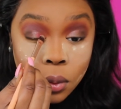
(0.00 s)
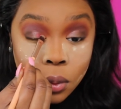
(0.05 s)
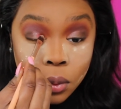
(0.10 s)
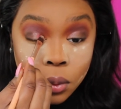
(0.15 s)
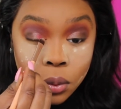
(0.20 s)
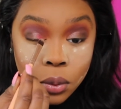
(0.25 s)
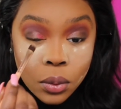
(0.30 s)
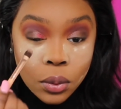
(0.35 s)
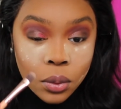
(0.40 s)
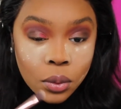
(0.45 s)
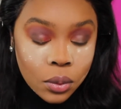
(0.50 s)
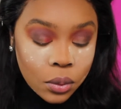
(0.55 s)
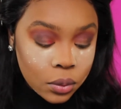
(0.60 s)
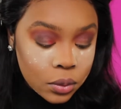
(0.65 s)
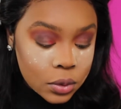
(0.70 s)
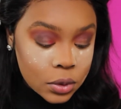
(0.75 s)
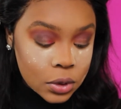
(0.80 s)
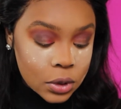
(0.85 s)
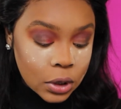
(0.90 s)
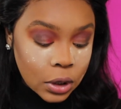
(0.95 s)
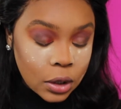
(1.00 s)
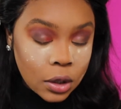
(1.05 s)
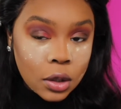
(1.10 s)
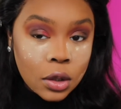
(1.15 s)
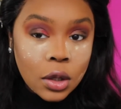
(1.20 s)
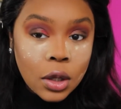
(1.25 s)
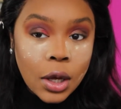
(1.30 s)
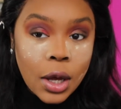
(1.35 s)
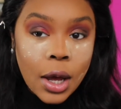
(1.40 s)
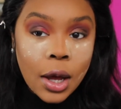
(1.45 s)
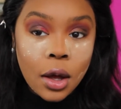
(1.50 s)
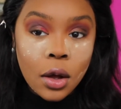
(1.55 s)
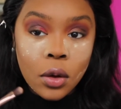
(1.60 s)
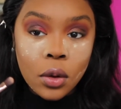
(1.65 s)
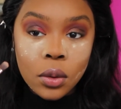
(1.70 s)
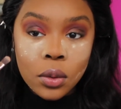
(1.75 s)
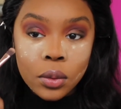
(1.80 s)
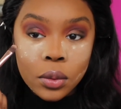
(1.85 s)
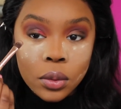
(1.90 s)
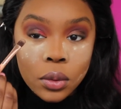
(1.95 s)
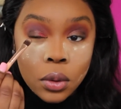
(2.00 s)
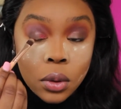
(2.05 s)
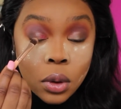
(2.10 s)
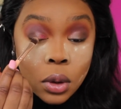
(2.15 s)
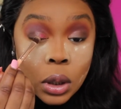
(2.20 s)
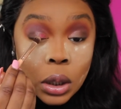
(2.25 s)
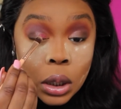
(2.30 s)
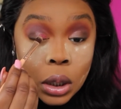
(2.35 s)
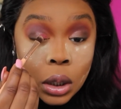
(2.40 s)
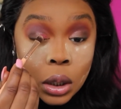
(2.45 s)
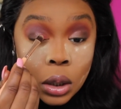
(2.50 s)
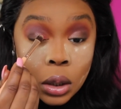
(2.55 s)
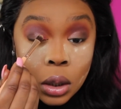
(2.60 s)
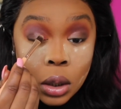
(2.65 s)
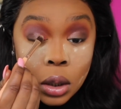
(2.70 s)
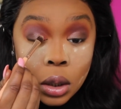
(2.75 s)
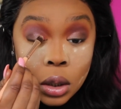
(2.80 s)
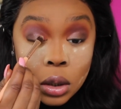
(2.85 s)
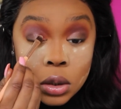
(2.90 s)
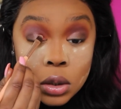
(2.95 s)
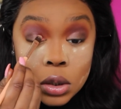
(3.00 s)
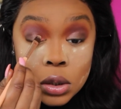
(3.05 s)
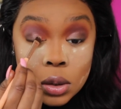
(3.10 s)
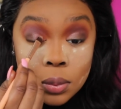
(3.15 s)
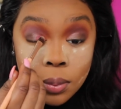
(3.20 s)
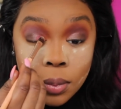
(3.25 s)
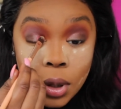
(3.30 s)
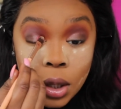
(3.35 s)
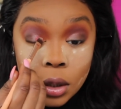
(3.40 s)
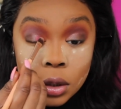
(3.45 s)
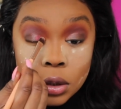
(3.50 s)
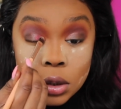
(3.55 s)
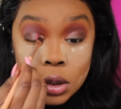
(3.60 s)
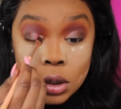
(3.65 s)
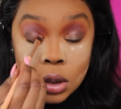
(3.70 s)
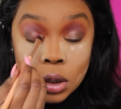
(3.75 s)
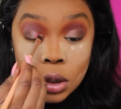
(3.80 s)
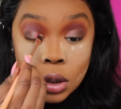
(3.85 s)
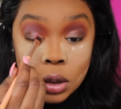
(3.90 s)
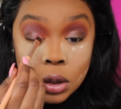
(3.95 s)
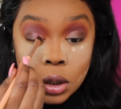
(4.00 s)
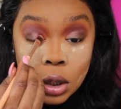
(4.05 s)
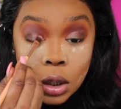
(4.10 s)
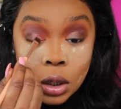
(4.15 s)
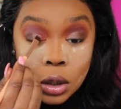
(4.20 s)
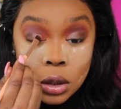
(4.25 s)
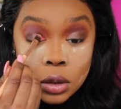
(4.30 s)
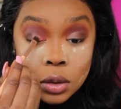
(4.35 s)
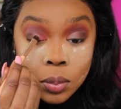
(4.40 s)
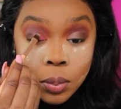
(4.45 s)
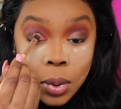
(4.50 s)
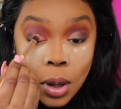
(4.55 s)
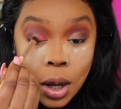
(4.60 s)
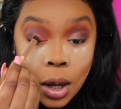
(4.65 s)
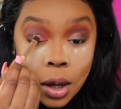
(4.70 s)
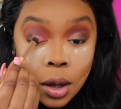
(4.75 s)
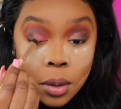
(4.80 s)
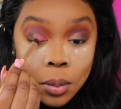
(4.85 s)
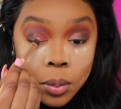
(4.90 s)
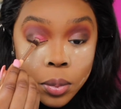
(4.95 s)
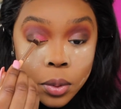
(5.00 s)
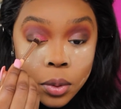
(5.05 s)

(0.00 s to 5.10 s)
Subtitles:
Ooh, see, look how it just makes things pop.